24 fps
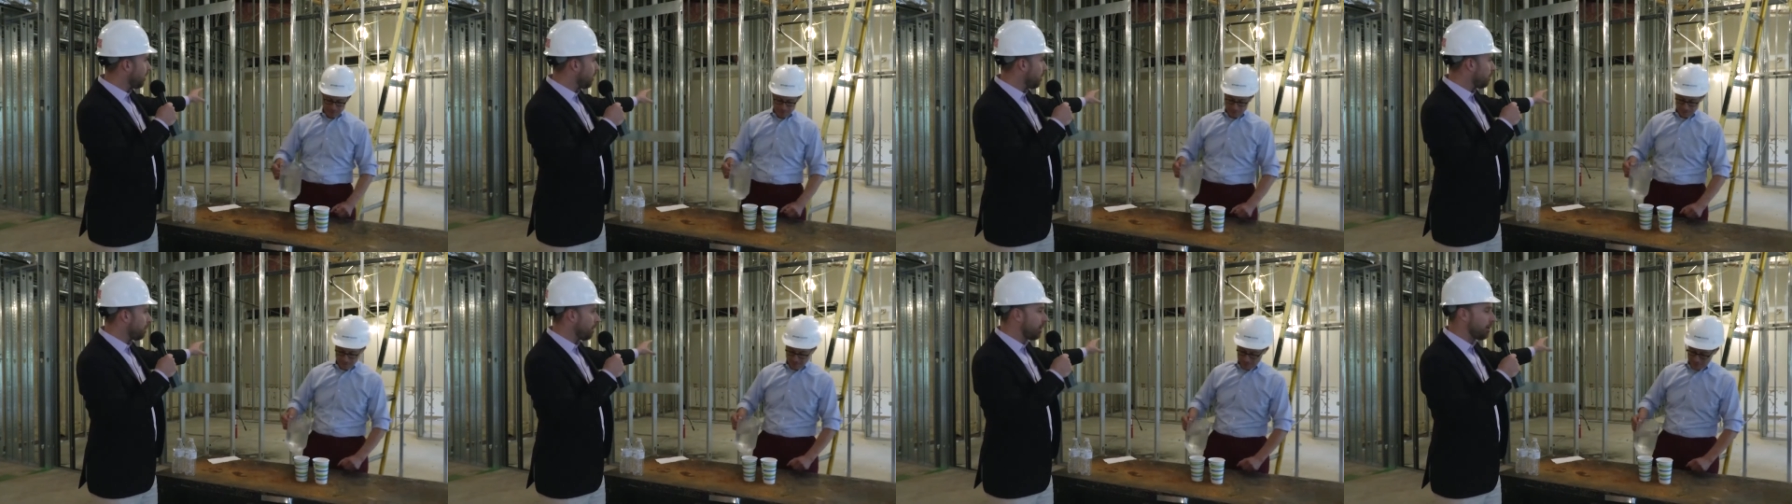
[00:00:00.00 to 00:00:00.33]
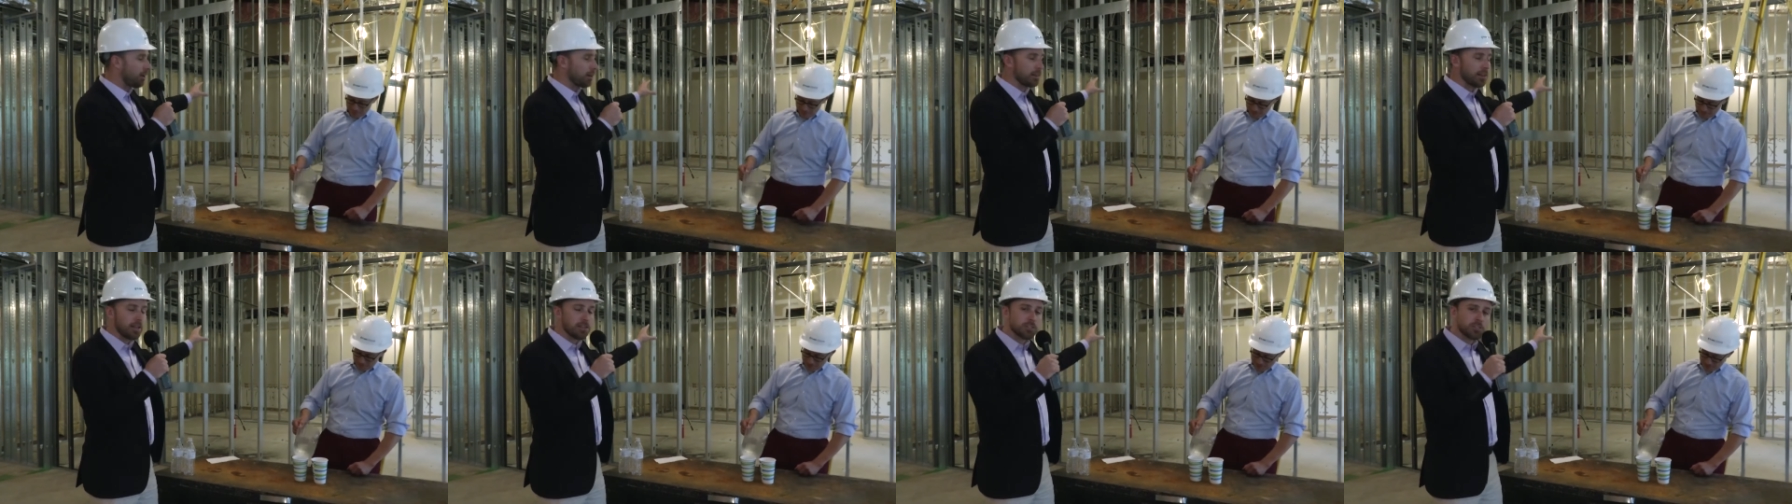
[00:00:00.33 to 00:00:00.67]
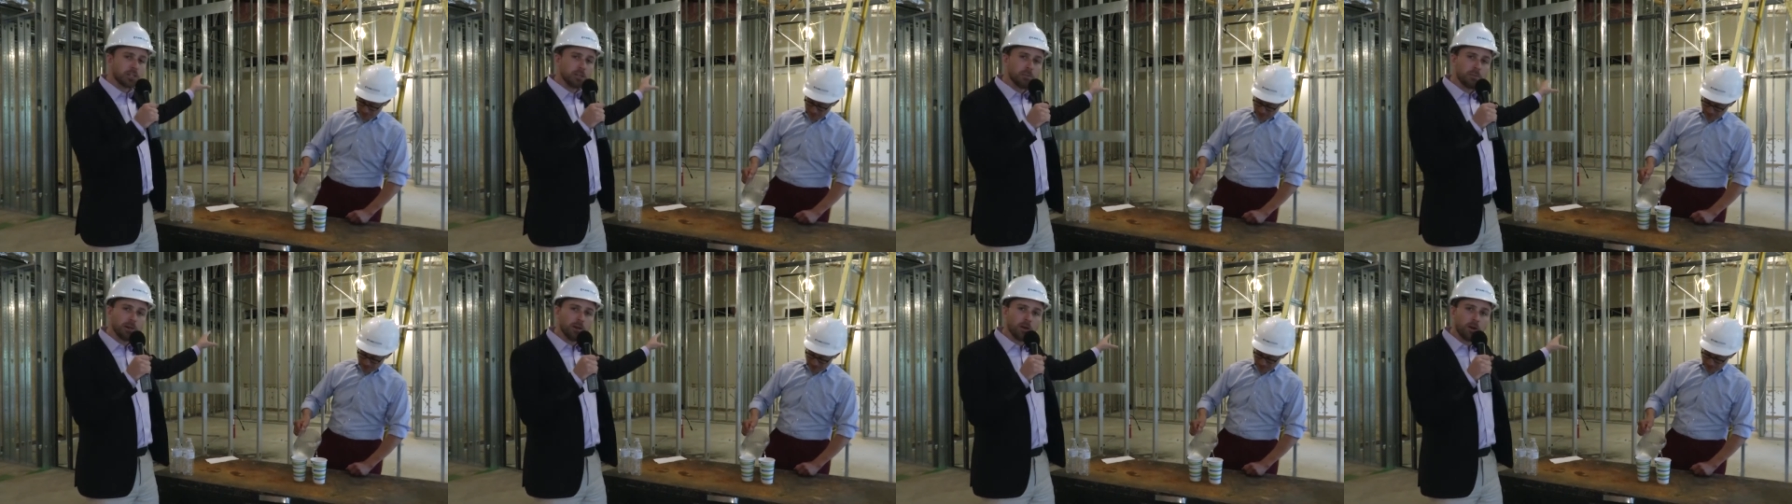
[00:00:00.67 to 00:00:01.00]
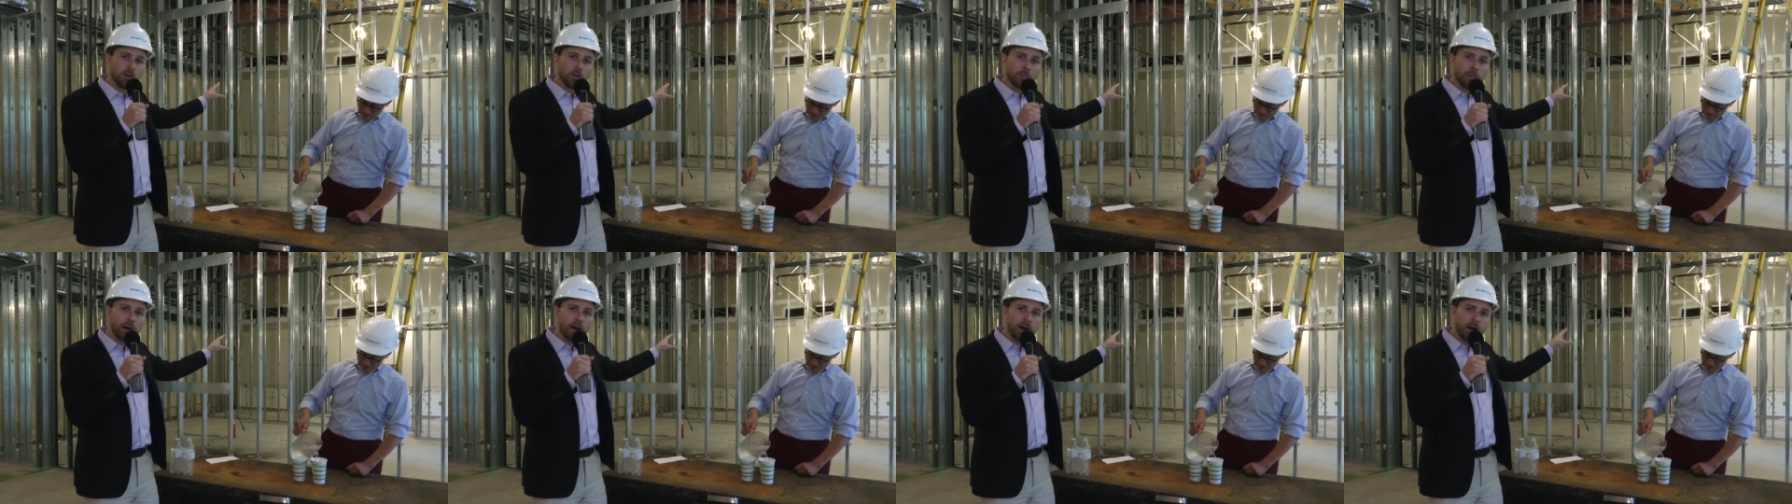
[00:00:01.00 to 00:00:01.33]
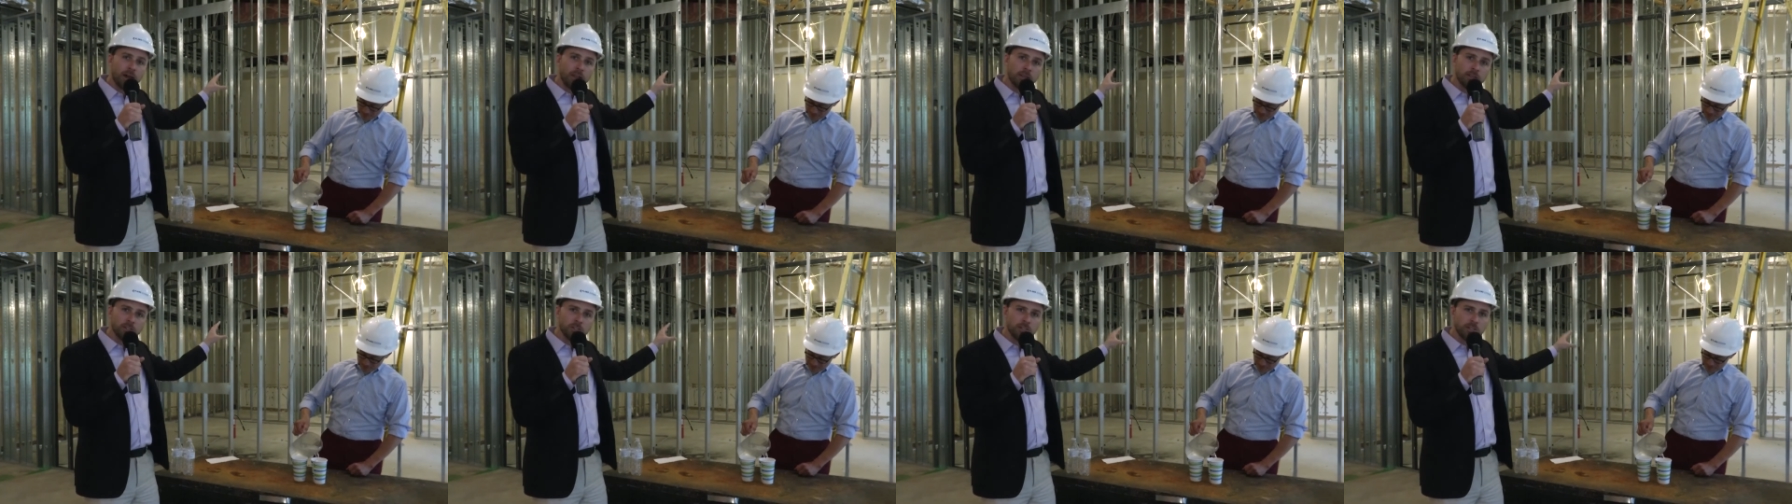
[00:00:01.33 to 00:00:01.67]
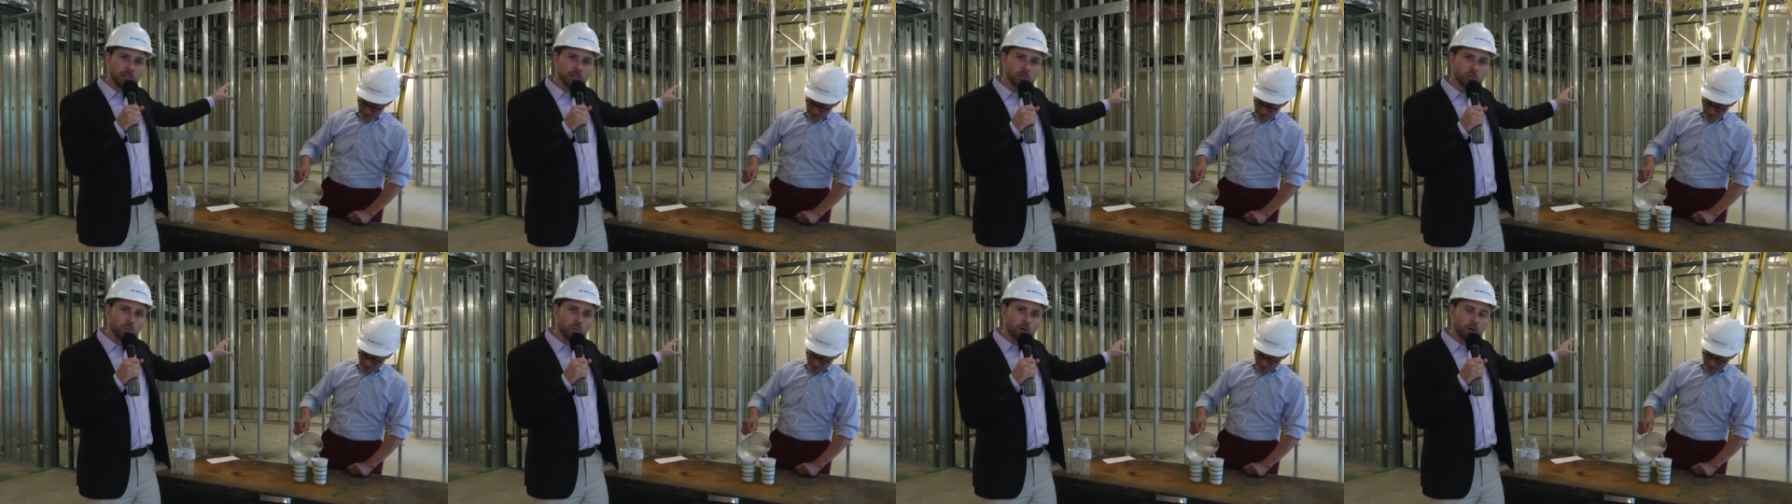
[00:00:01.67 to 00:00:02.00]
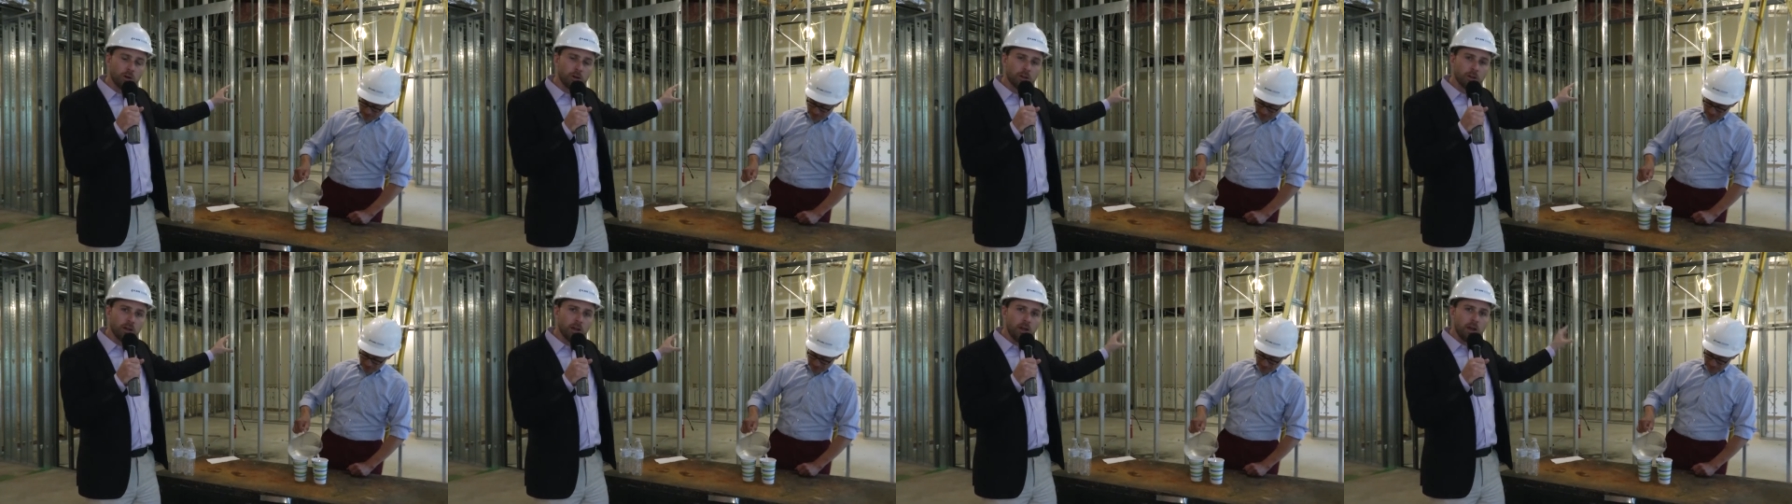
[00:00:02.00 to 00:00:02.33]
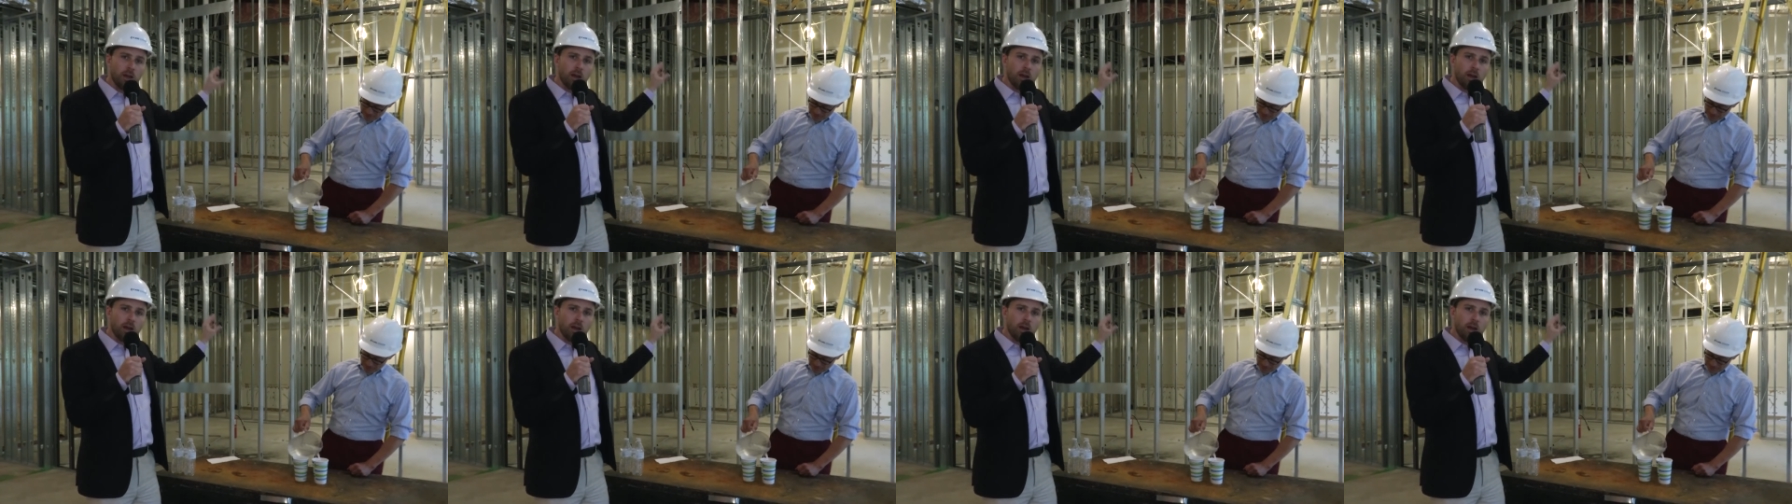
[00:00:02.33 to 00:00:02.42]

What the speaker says: I'm hearing that's going to be all the behind-the-scenes work,